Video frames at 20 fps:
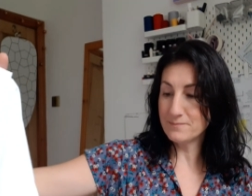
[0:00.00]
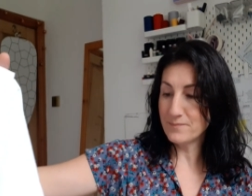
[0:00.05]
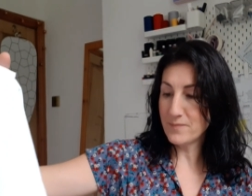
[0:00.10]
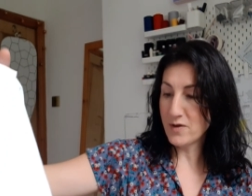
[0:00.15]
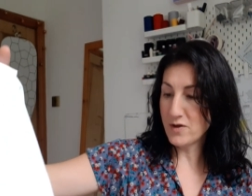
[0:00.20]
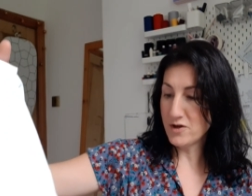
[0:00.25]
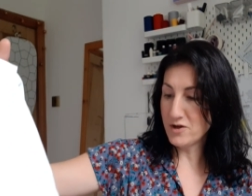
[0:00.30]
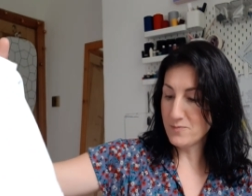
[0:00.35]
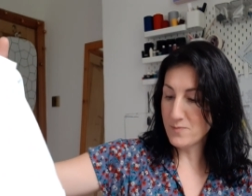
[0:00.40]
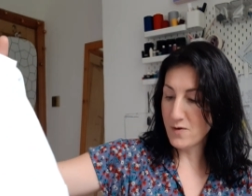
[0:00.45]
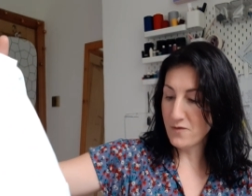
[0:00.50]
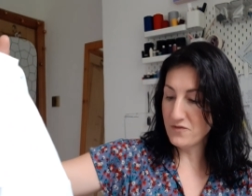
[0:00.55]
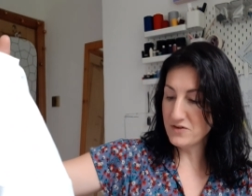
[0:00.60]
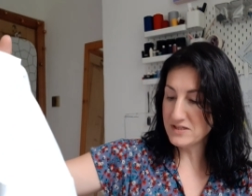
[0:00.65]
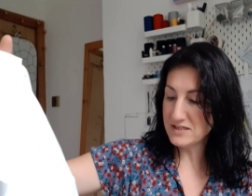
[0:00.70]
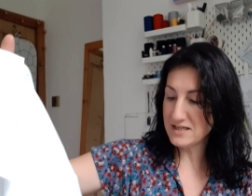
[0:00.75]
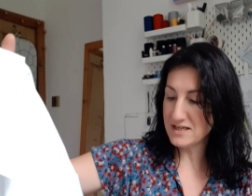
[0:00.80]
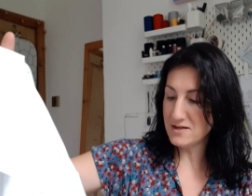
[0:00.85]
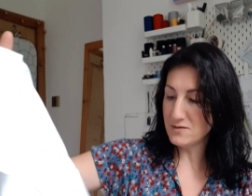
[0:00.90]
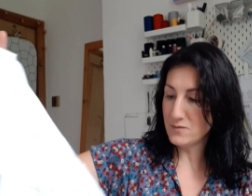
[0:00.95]

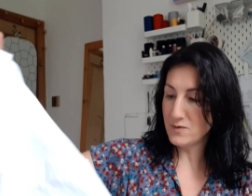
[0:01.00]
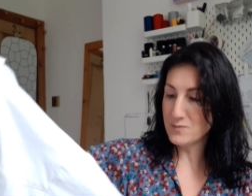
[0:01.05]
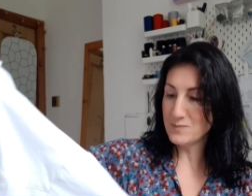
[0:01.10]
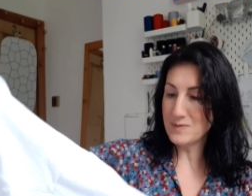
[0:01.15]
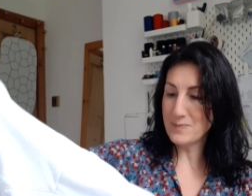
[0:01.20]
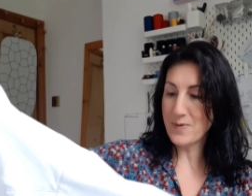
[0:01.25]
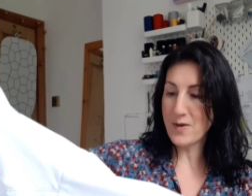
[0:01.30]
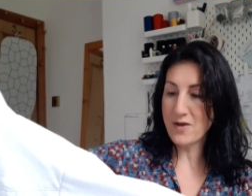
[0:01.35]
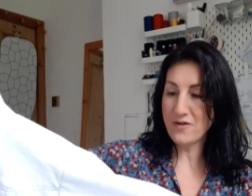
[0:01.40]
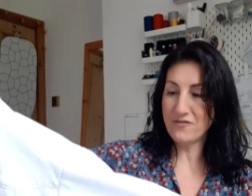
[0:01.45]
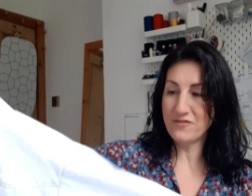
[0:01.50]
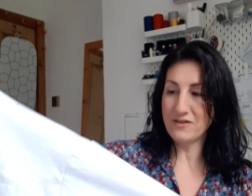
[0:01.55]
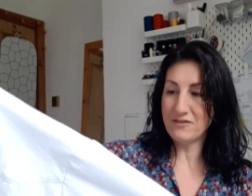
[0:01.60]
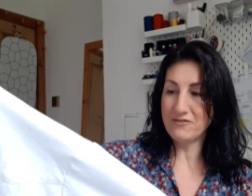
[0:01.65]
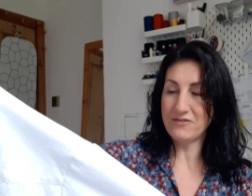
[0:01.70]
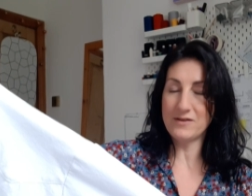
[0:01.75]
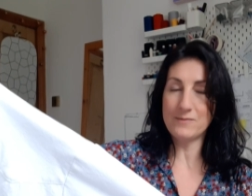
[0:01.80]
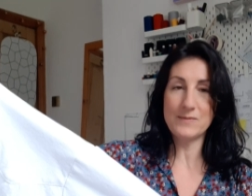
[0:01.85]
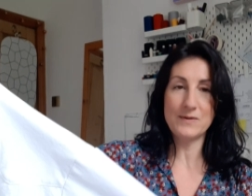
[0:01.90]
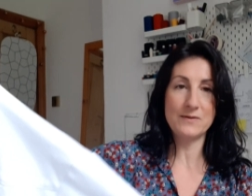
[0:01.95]
Obviously it won't be perfect
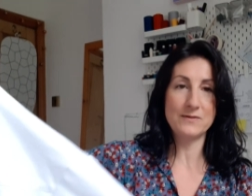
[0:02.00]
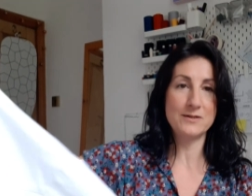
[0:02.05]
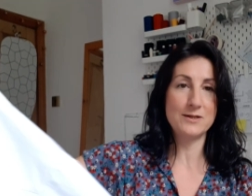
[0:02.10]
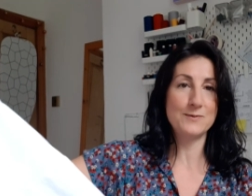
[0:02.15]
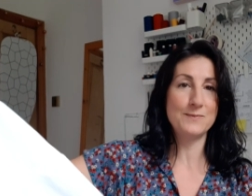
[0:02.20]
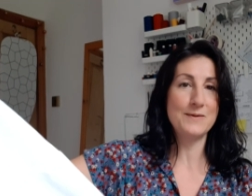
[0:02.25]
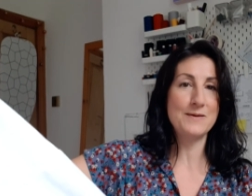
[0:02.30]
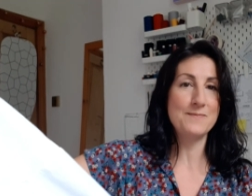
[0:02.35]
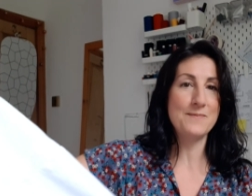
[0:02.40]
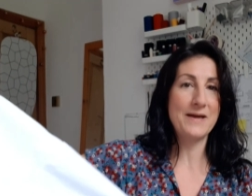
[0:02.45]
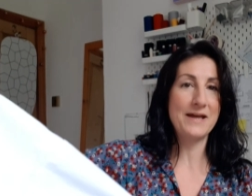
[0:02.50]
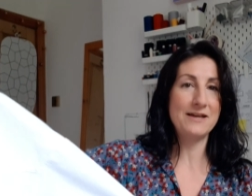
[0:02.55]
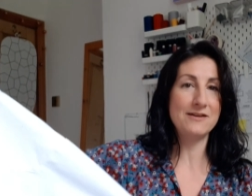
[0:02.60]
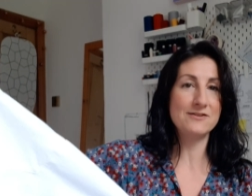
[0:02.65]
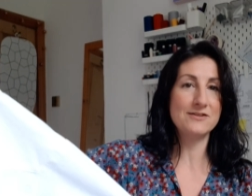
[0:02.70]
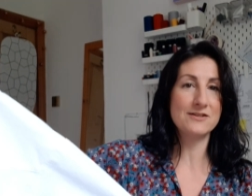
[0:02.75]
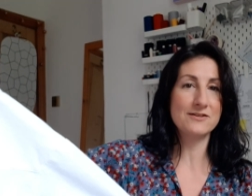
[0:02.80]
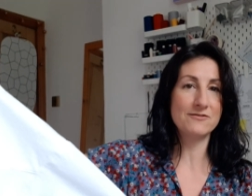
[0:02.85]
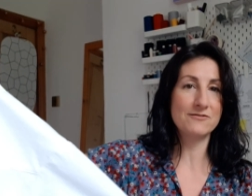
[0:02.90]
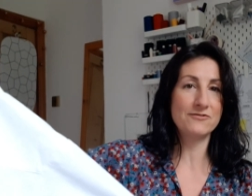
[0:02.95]
fit because it's been made
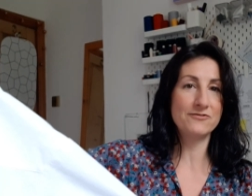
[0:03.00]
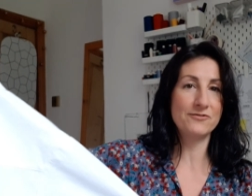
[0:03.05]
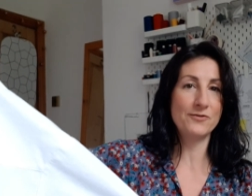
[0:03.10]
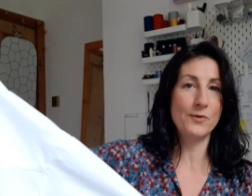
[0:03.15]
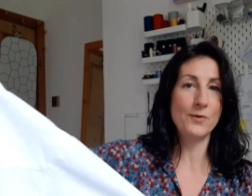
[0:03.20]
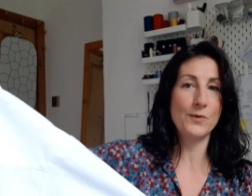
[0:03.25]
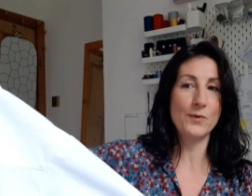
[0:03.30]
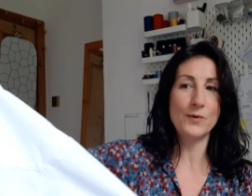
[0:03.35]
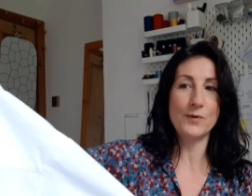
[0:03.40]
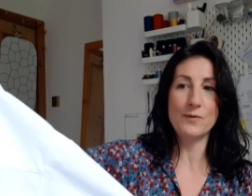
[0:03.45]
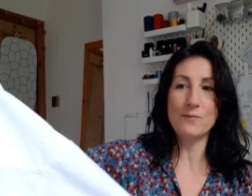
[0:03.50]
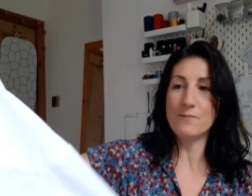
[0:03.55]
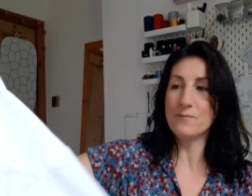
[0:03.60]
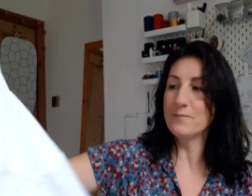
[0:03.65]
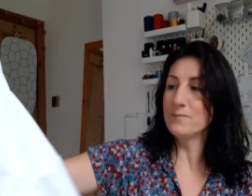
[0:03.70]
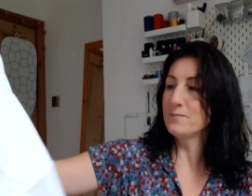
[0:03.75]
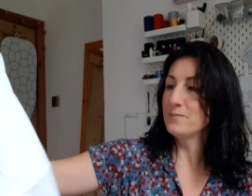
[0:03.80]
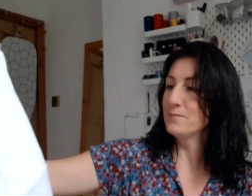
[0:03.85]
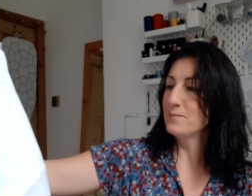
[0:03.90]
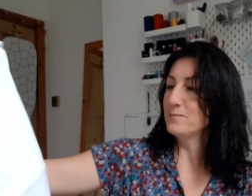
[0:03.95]
for
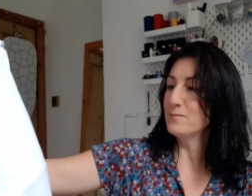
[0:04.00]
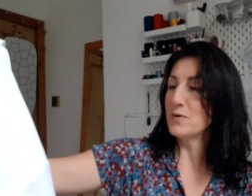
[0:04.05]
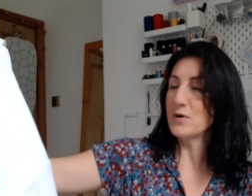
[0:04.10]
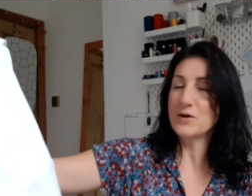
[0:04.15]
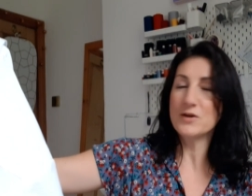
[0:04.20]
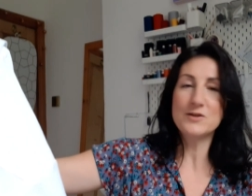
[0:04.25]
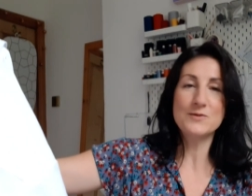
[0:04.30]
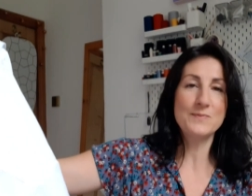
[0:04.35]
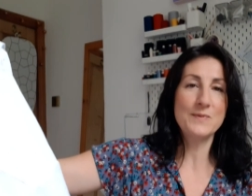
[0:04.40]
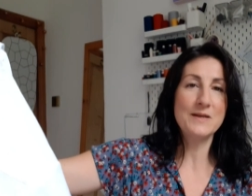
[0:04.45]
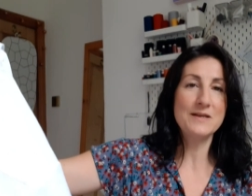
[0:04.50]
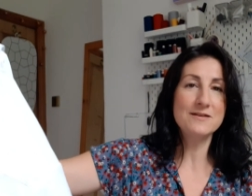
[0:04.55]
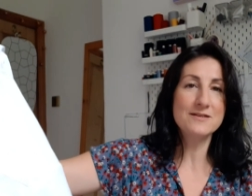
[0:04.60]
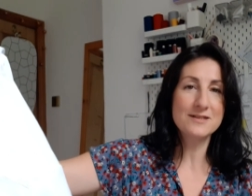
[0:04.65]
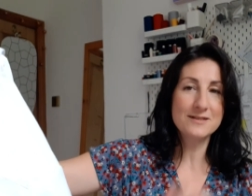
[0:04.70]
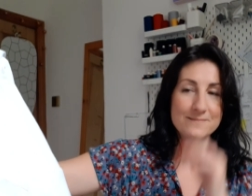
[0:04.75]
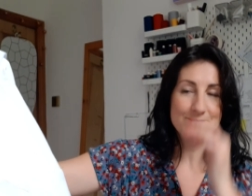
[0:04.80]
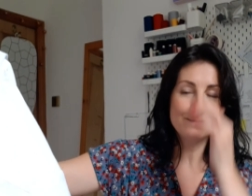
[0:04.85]
my husband,